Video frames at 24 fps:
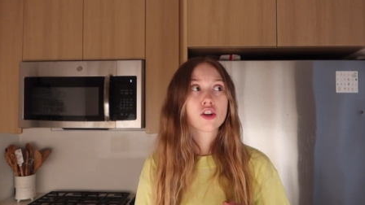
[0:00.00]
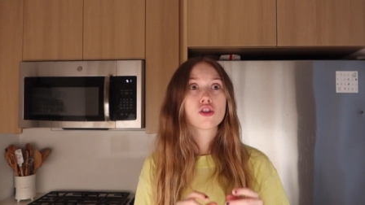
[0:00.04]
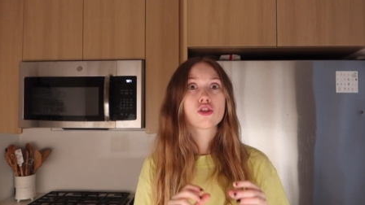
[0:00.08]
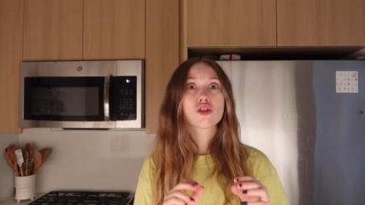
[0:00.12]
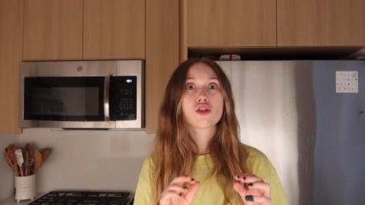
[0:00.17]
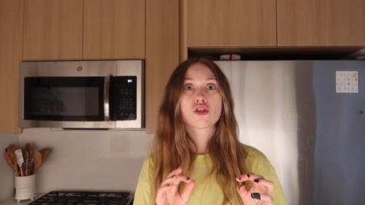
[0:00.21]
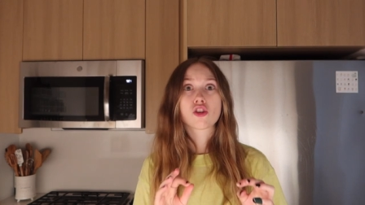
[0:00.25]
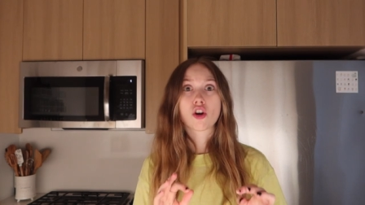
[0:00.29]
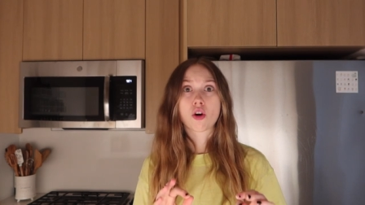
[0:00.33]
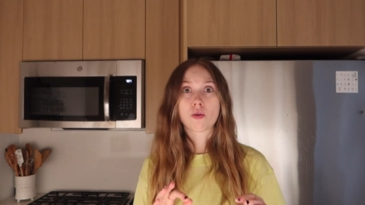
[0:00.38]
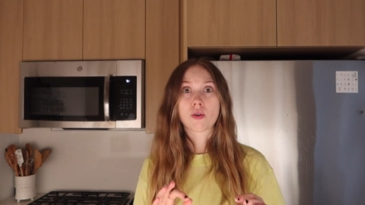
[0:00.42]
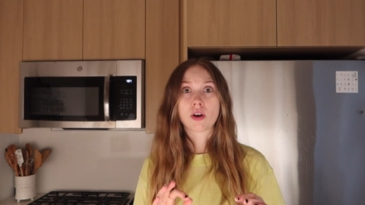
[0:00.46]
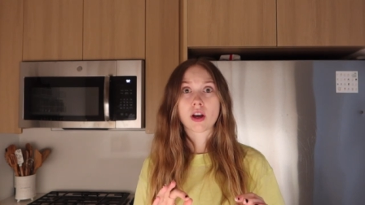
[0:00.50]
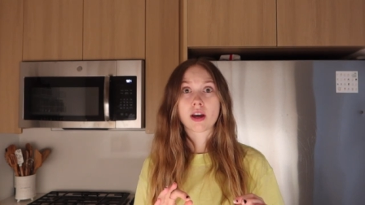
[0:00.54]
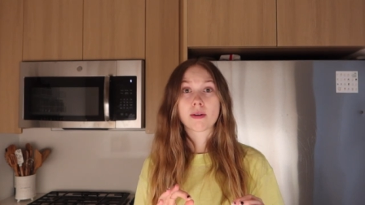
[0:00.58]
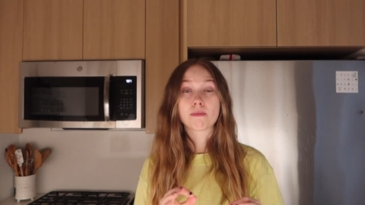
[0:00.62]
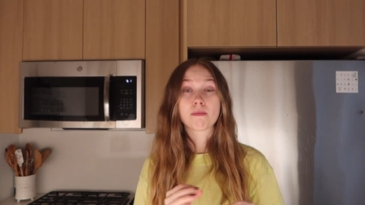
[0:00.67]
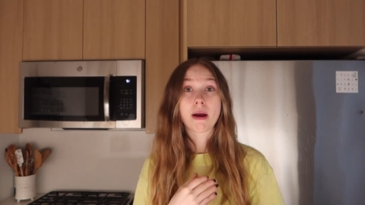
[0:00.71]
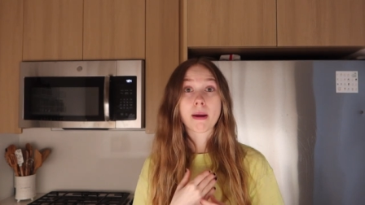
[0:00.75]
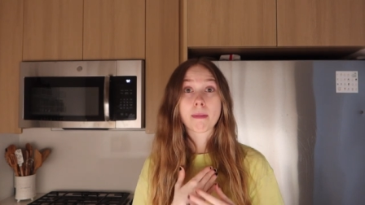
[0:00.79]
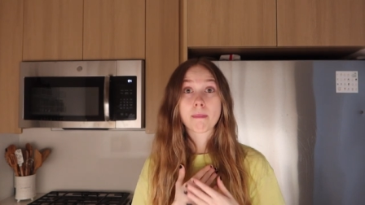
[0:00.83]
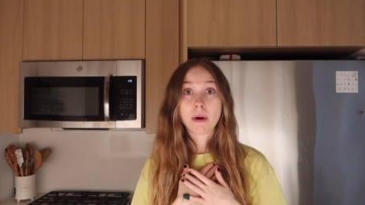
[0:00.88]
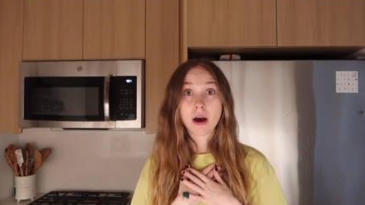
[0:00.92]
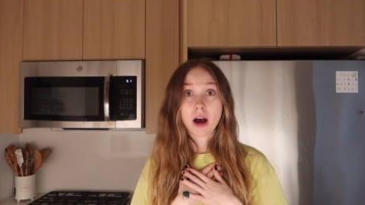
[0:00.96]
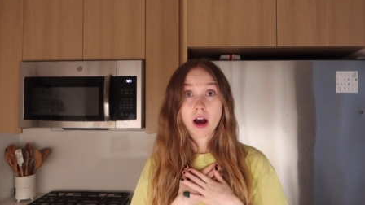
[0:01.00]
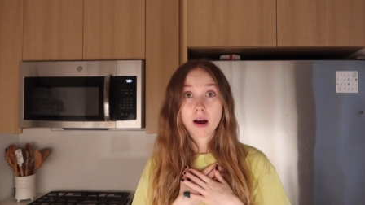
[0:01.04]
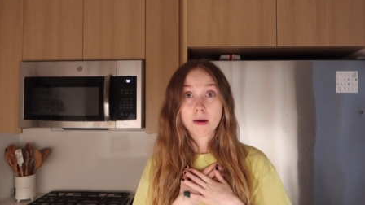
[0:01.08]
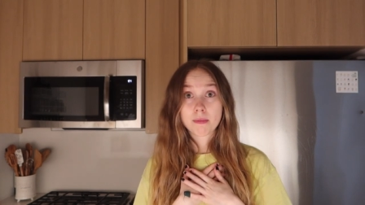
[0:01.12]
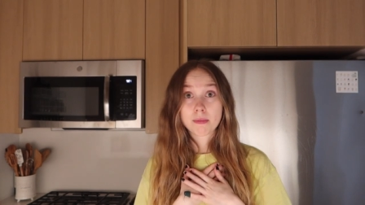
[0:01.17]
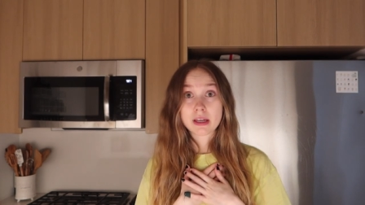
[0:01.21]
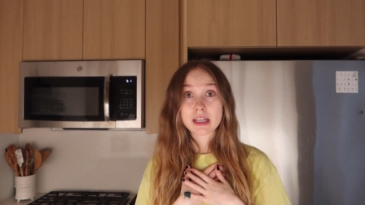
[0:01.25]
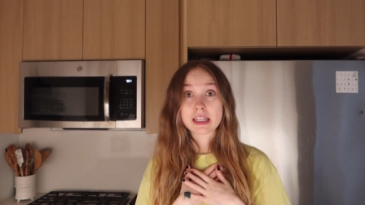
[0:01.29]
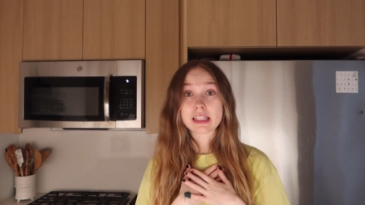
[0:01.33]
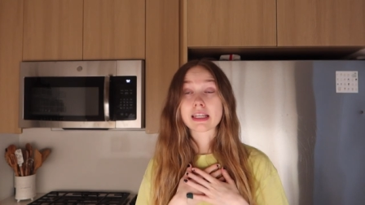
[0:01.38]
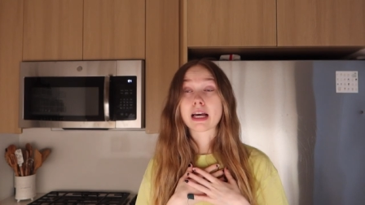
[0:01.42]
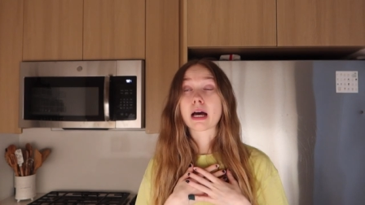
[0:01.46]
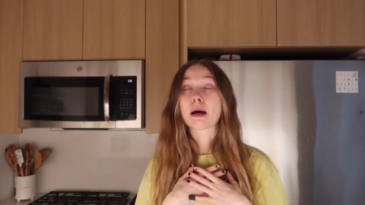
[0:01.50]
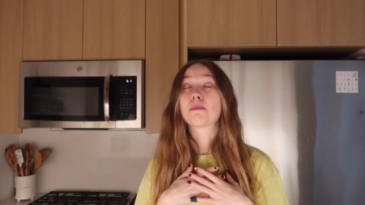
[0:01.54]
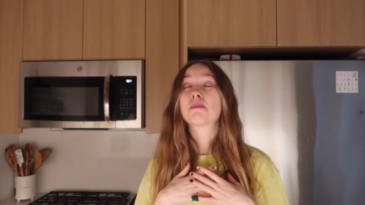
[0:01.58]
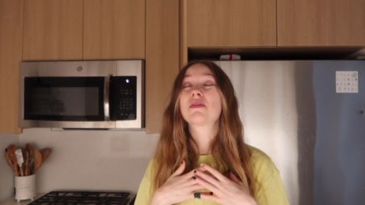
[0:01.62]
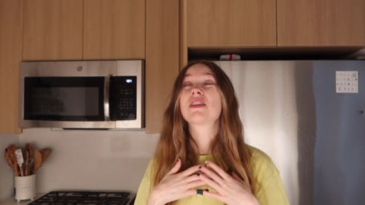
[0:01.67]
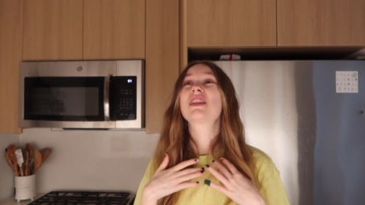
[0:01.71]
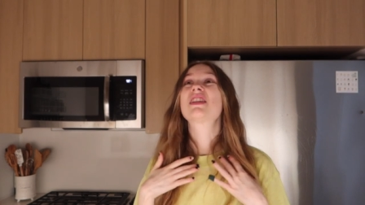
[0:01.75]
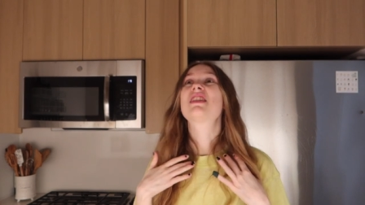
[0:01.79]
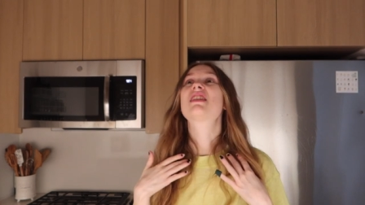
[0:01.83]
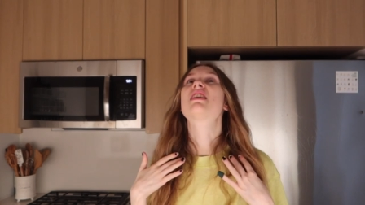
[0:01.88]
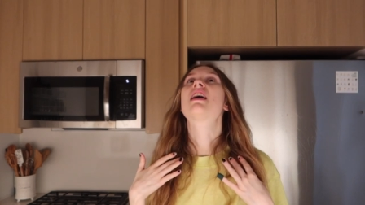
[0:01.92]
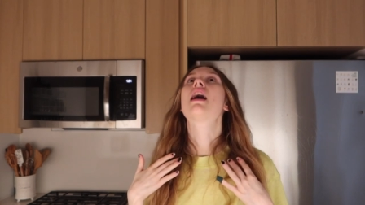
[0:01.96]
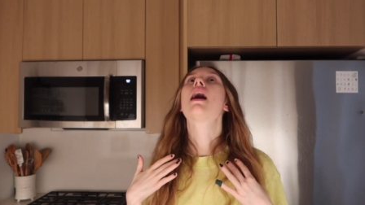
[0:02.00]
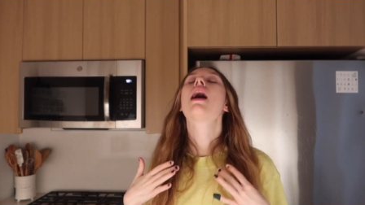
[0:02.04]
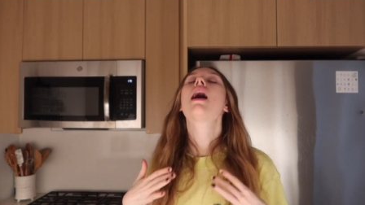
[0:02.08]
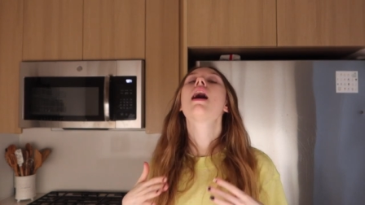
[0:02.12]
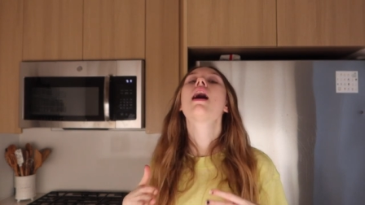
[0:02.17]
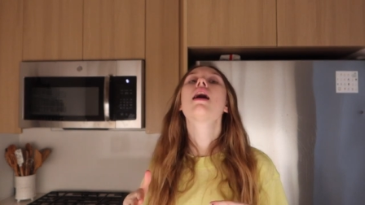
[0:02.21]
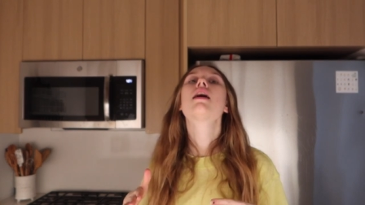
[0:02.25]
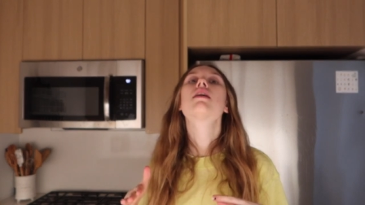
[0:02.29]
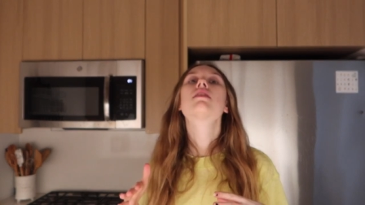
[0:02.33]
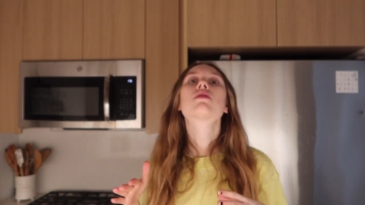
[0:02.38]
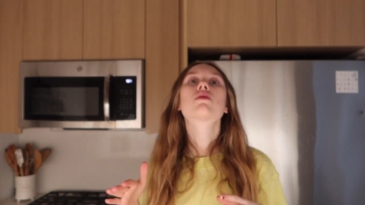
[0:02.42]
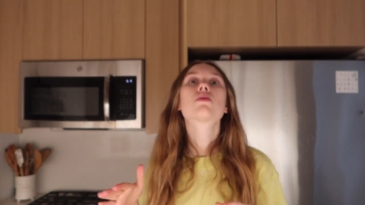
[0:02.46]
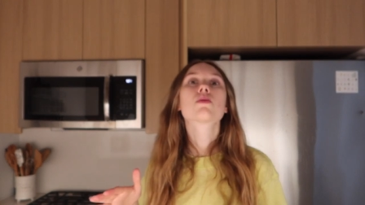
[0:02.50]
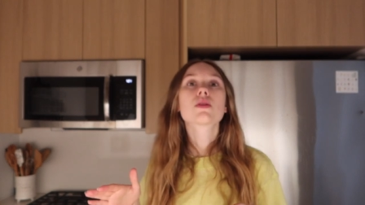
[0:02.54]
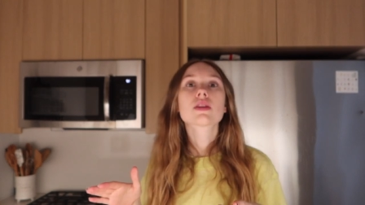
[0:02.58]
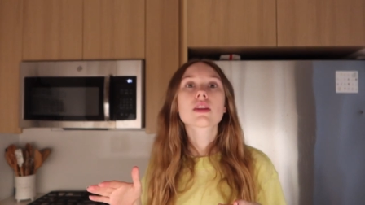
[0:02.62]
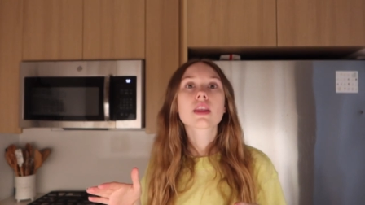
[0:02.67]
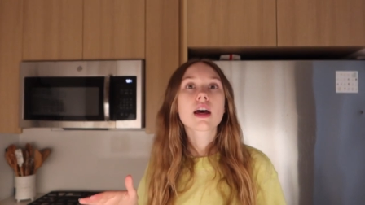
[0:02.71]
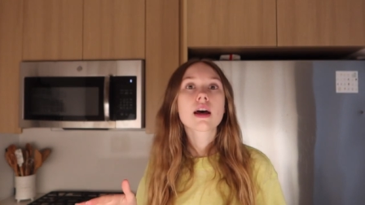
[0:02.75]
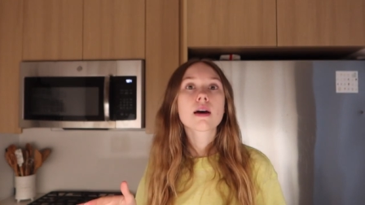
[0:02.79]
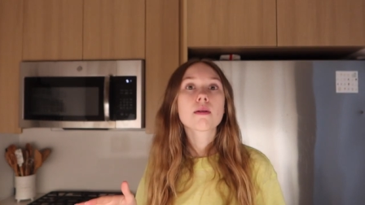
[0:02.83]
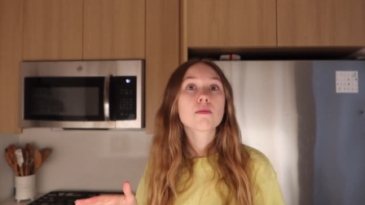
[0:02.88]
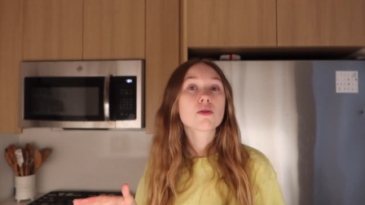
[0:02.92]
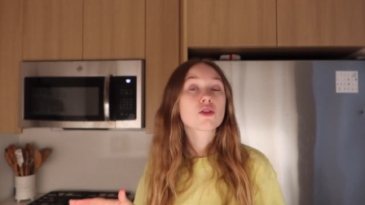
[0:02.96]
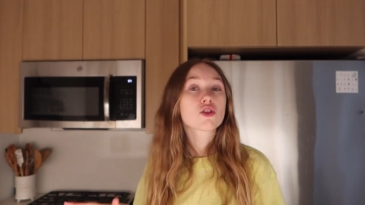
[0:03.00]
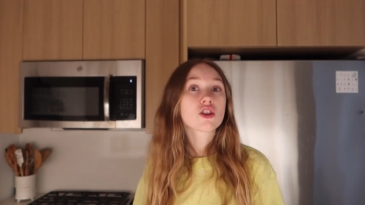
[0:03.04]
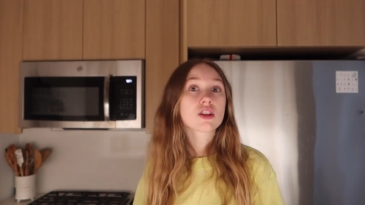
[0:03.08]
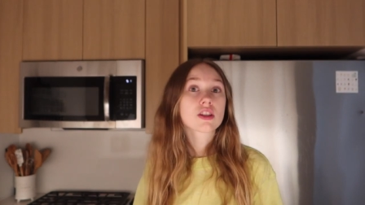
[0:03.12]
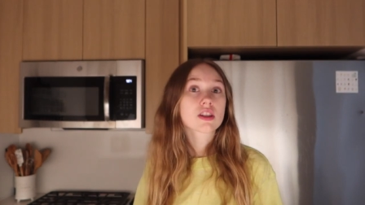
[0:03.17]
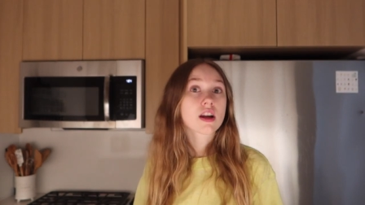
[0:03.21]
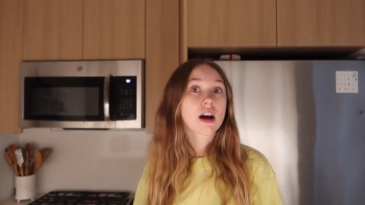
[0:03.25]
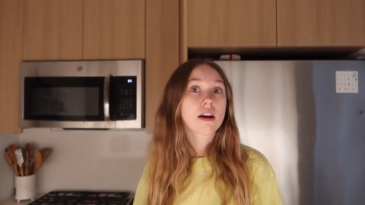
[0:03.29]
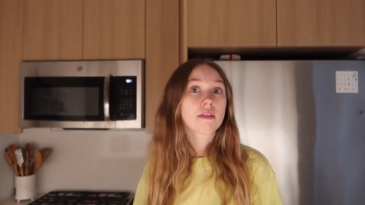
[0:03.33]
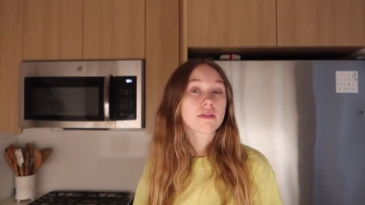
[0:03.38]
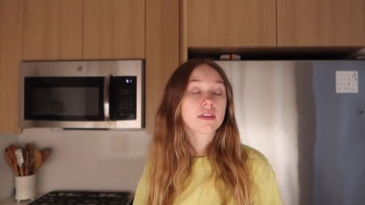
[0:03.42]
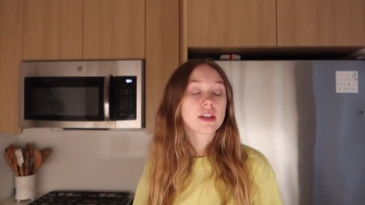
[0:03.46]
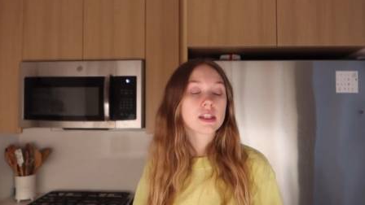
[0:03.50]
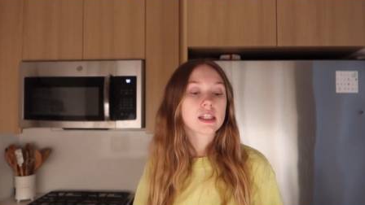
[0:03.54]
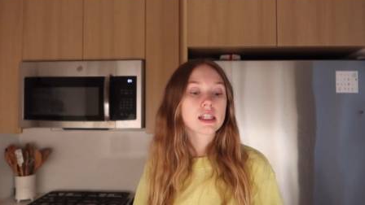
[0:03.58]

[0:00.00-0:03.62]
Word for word: So good. My mom is obsessed with them, and she's not